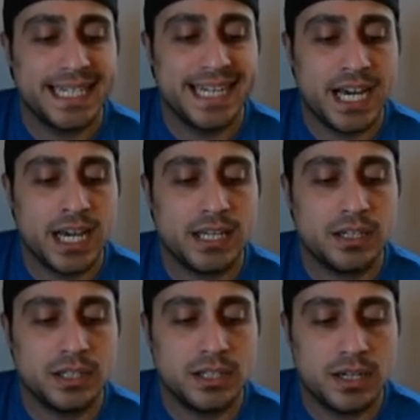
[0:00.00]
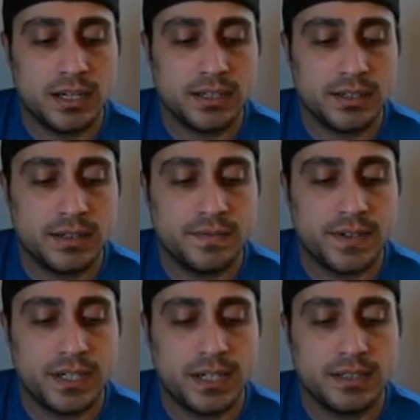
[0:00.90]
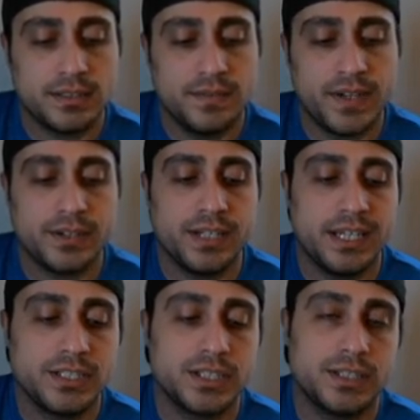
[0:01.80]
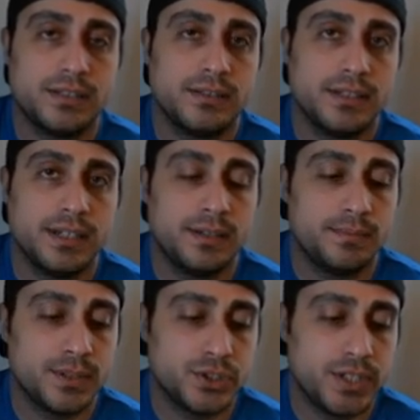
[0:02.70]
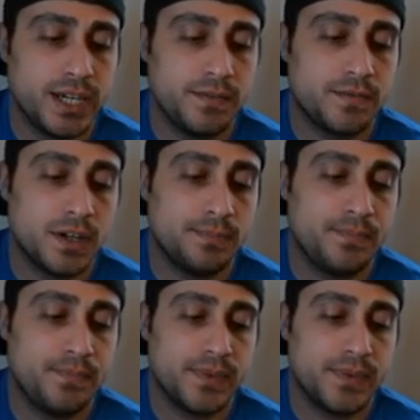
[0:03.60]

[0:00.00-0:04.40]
Not a lot of variation in push day from